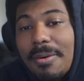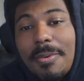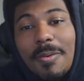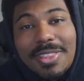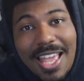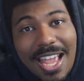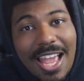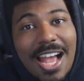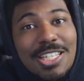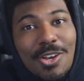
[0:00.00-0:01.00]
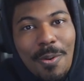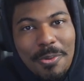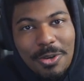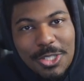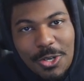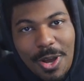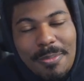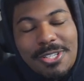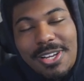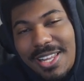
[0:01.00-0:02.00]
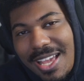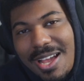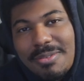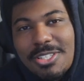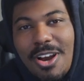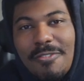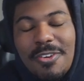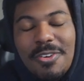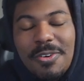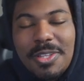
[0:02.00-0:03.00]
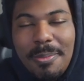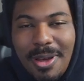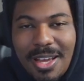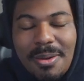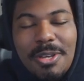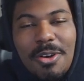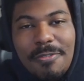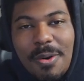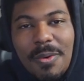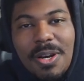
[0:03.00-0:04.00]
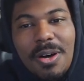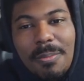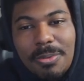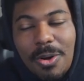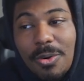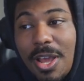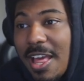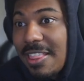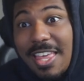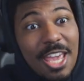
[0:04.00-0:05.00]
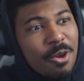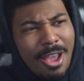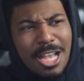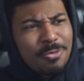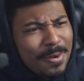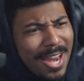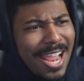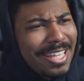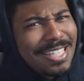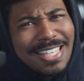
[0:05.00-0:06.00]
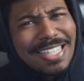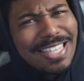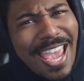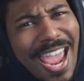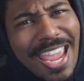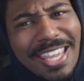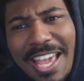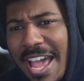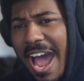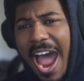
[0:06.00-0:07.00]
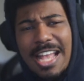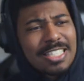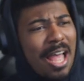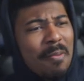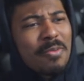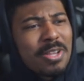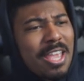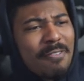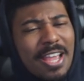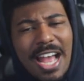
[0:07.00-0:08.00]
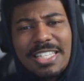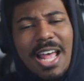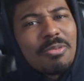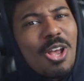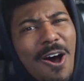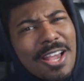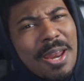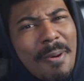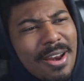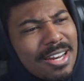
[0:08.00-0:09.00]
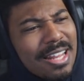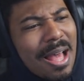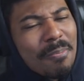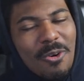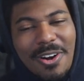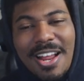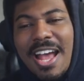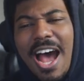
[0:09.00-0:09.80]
But with that, guys, I hope you enjoyed. Make sure you like, comment, subscribe if you're new. Hit the bell icon, be notified when I upload. Thank you guys for 96k. I stopped giving, I stopped talking about it a lot more.